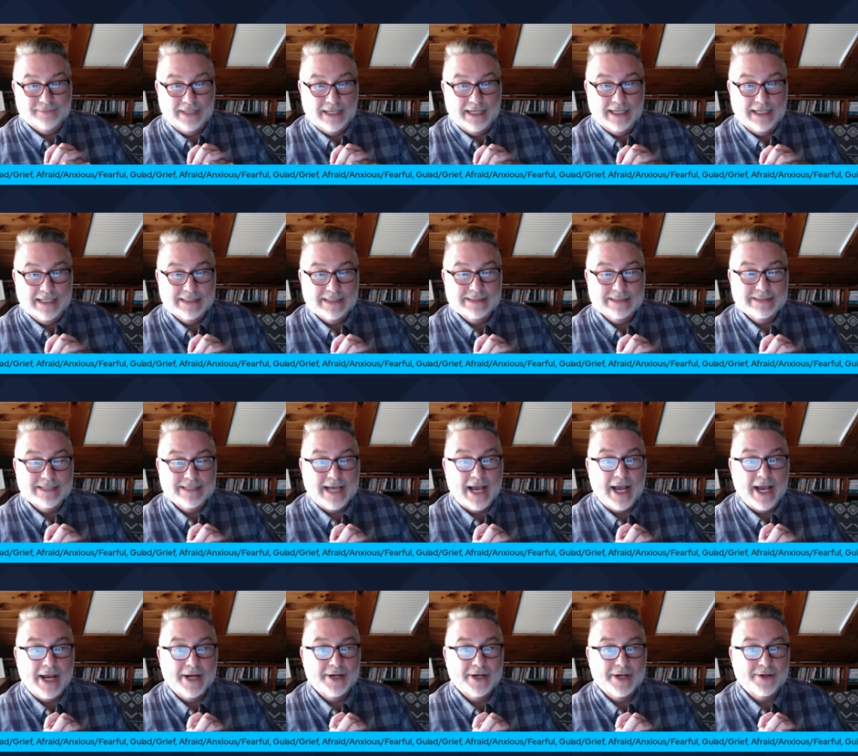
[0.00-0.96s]

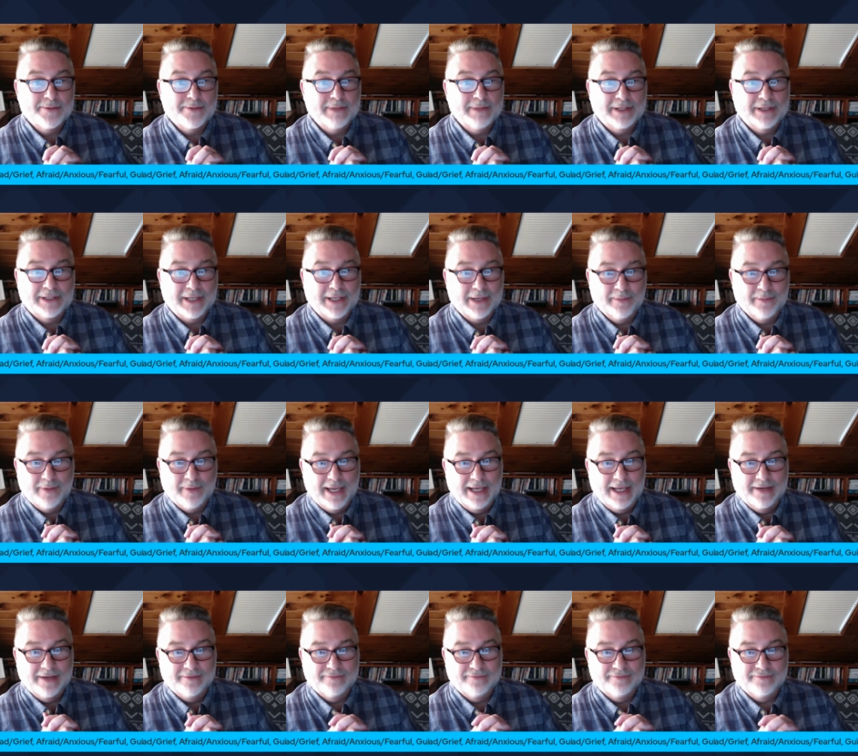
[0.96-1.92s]
Milky
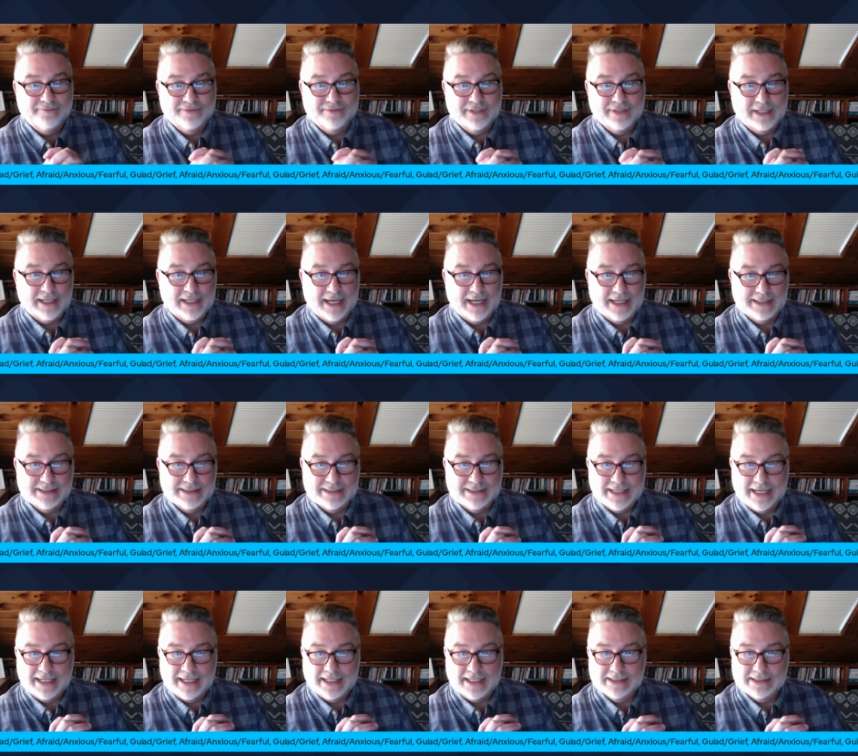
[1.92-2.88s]
Way of delights,
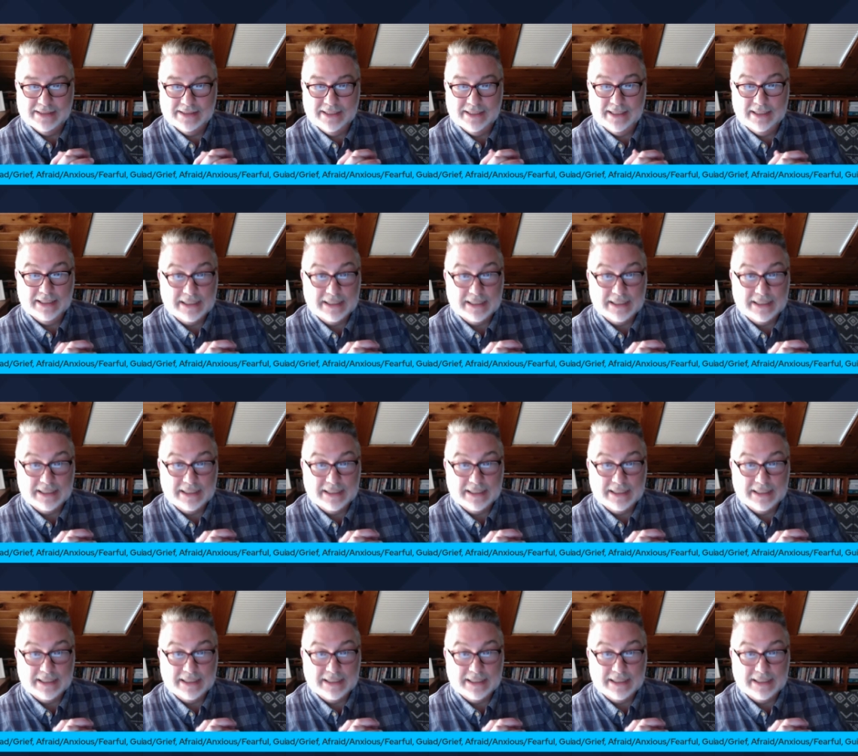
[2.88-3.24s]
that is.